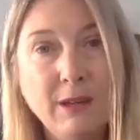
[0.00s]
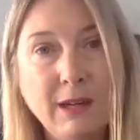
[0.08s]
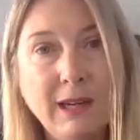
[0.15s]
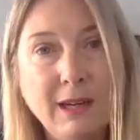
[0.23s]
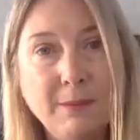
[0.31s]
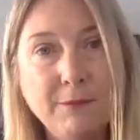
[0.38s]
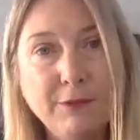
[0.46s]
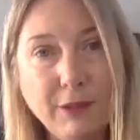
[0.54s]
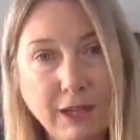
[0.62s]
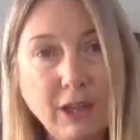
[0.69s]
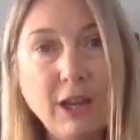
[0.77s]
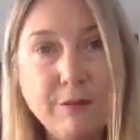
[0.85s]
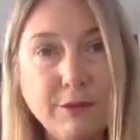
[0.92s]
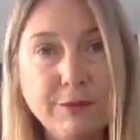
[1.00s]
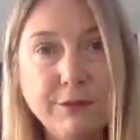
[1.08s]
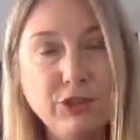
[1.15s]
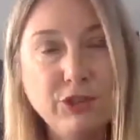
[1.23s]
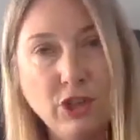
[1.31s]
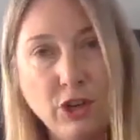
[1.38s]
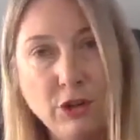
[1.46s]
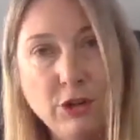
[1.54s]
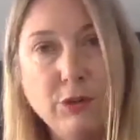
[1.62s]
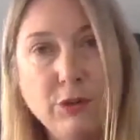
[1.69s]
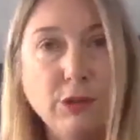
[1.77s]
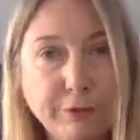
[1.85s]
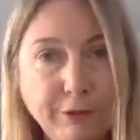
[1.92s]
for the life of a show
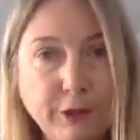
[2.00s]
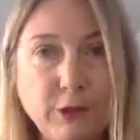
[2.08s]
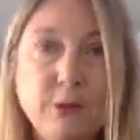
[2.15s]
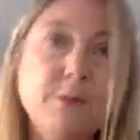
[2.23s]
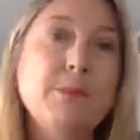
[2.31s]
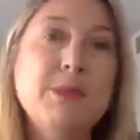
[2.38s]
or a film,